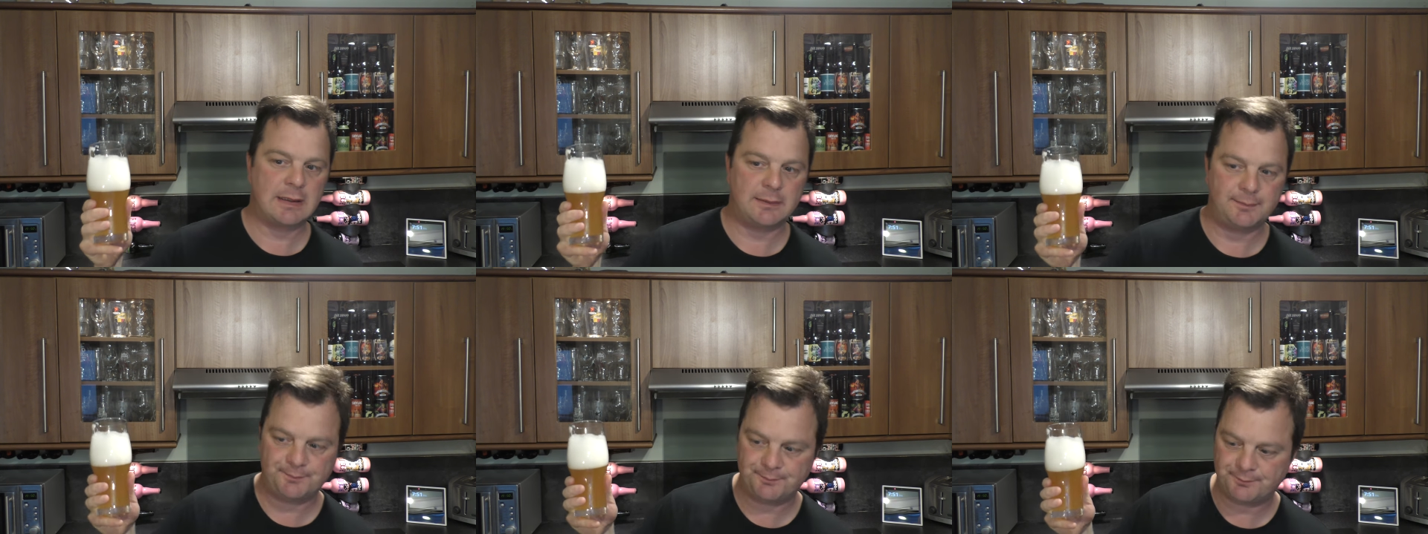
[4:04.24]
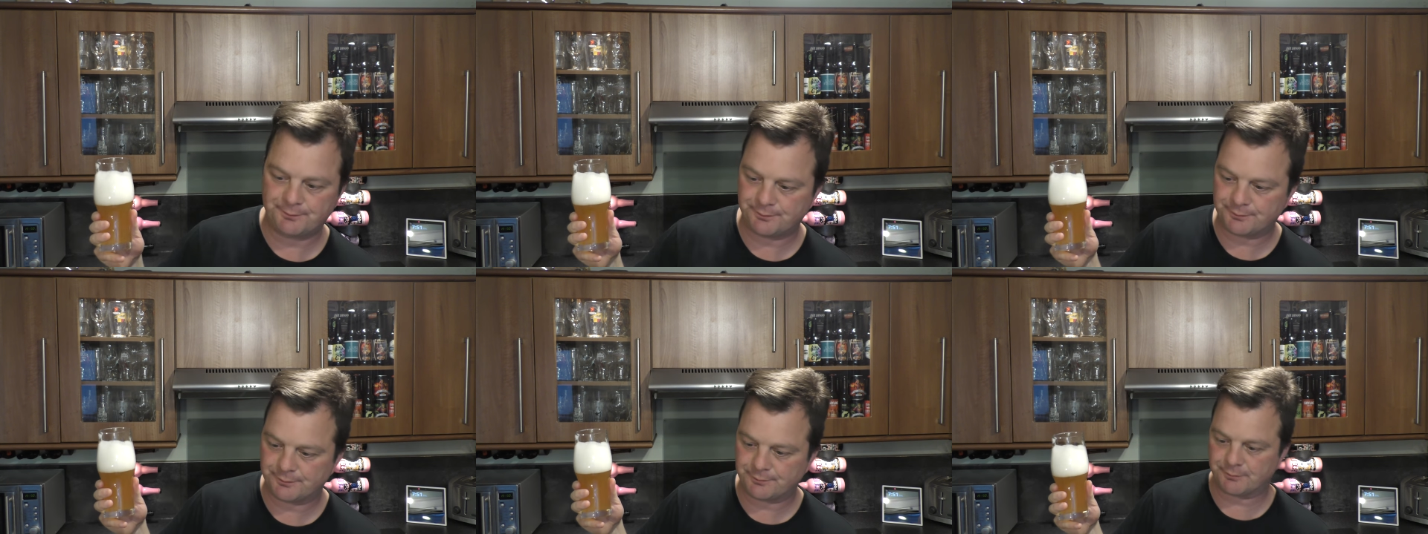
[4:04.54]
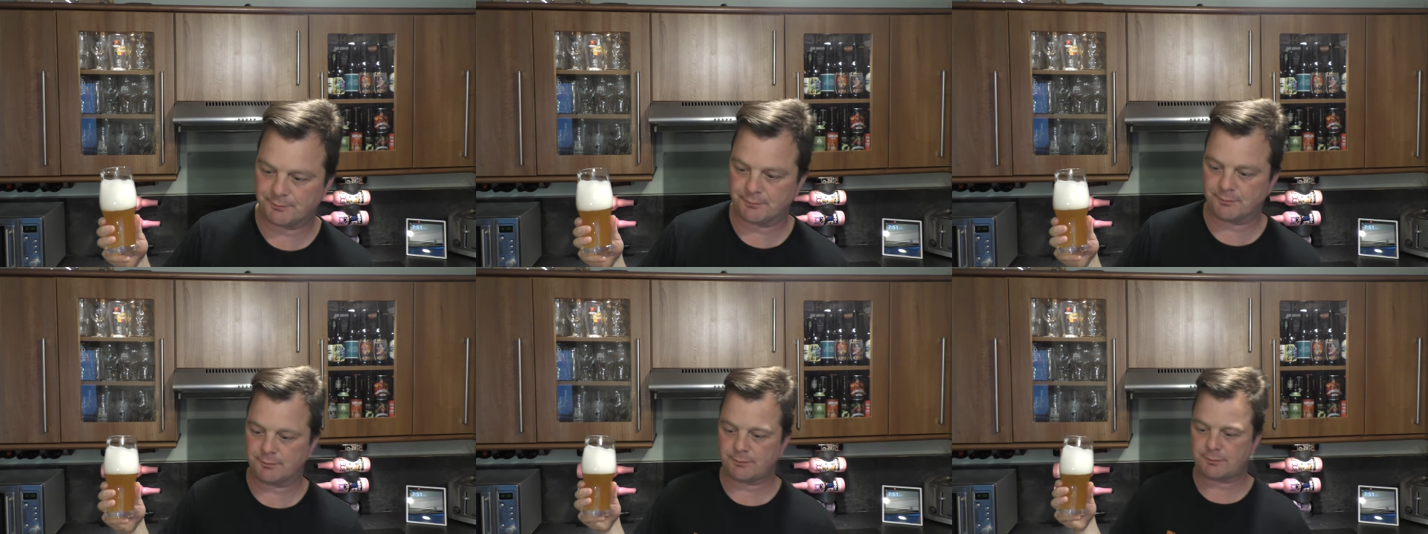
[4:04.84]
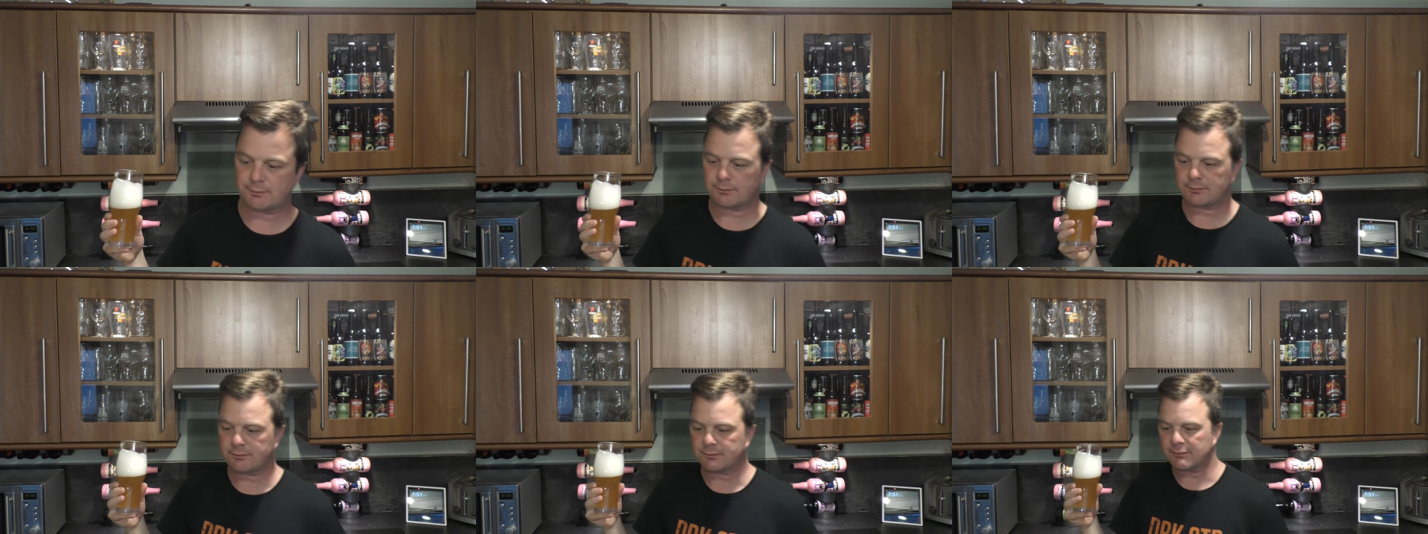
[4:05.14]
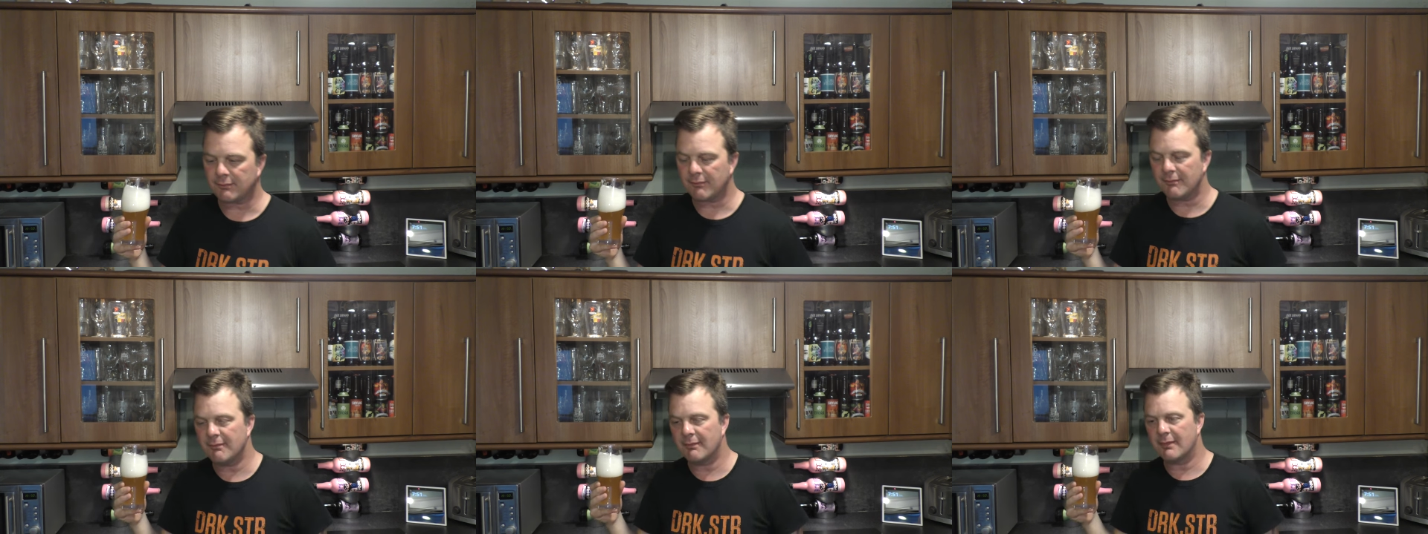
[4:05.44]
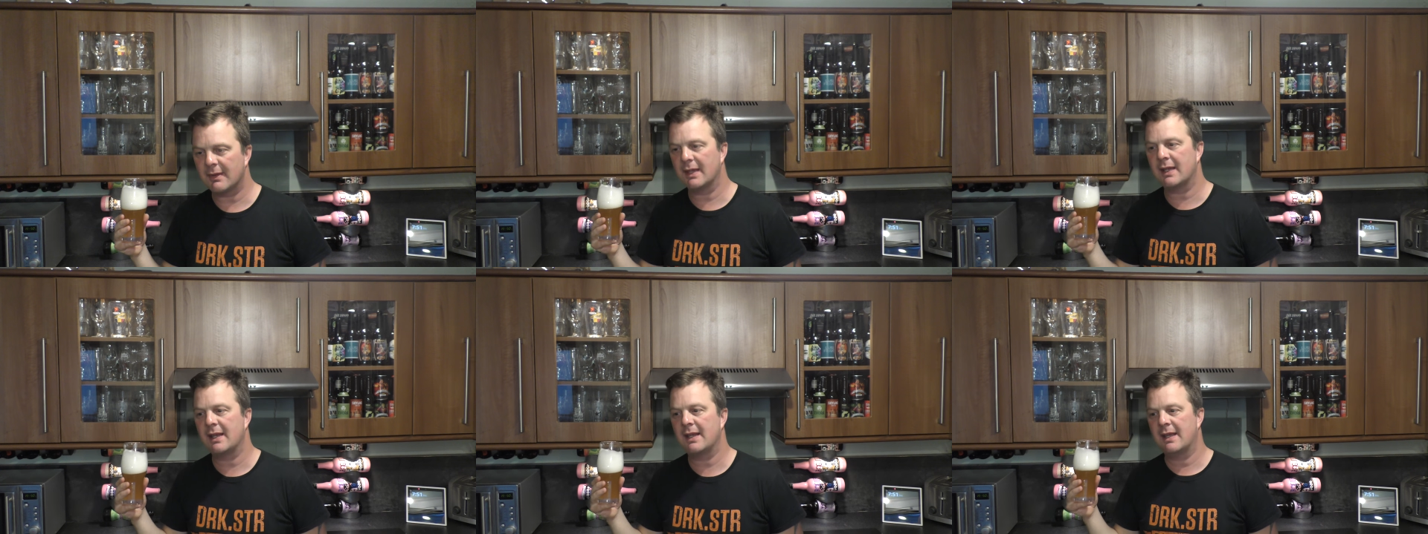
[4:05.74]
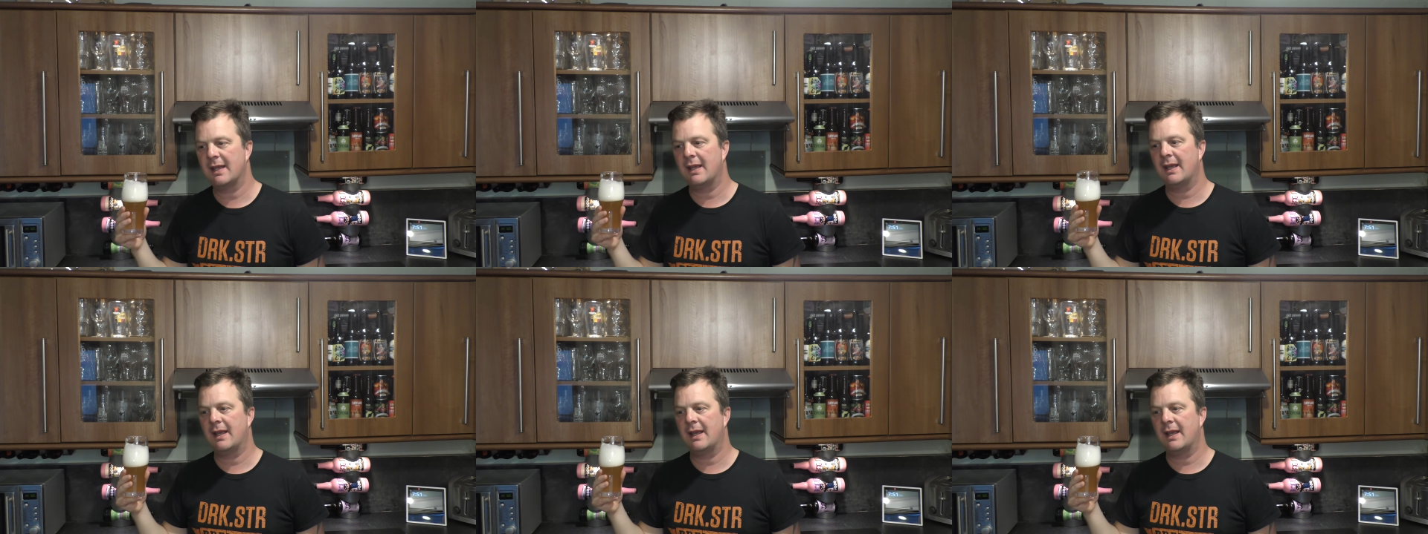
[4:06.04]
(silence)